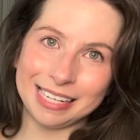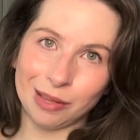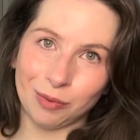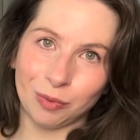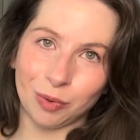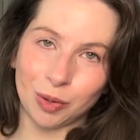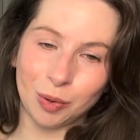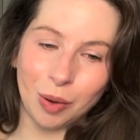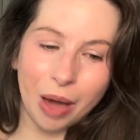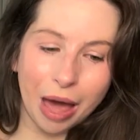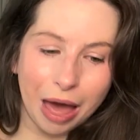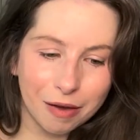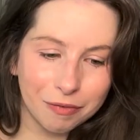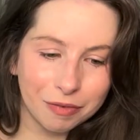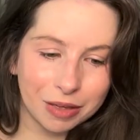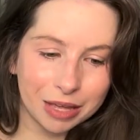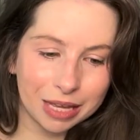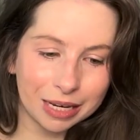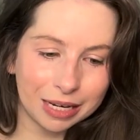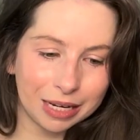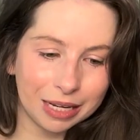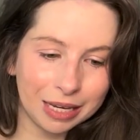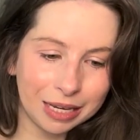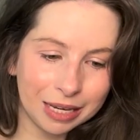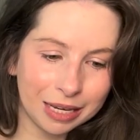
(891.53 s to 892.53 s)
If you have
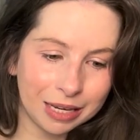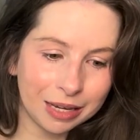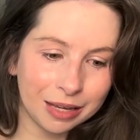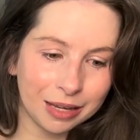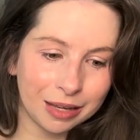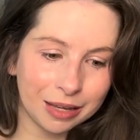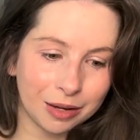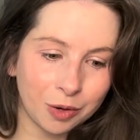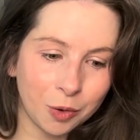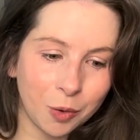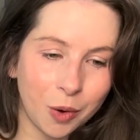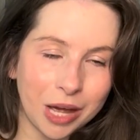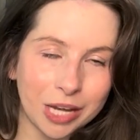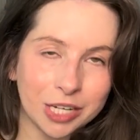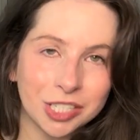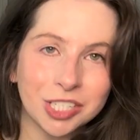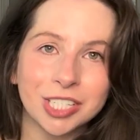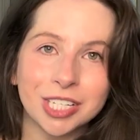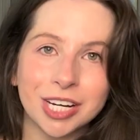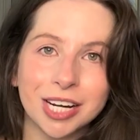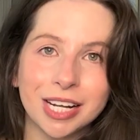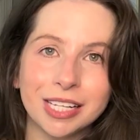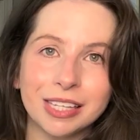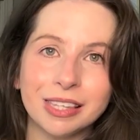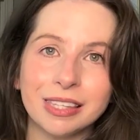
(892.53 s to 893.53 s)
any
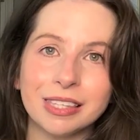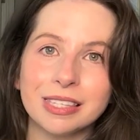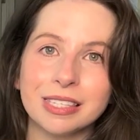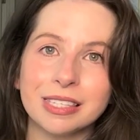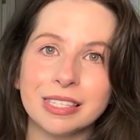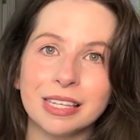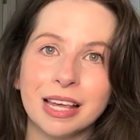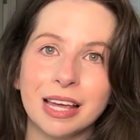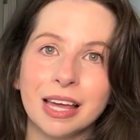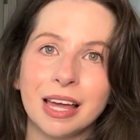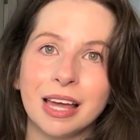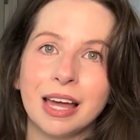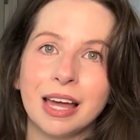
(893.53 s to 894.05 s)
questions,